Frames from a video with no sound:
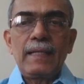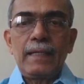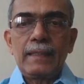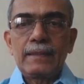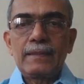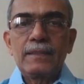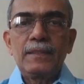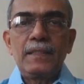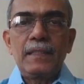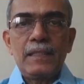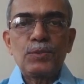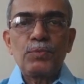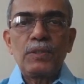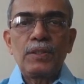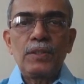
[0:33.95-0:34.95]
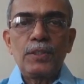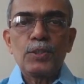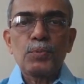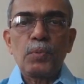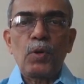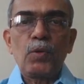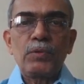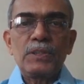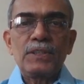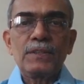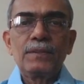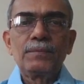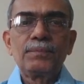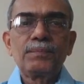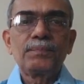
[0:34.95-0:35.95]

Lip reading: Act deals with this provision.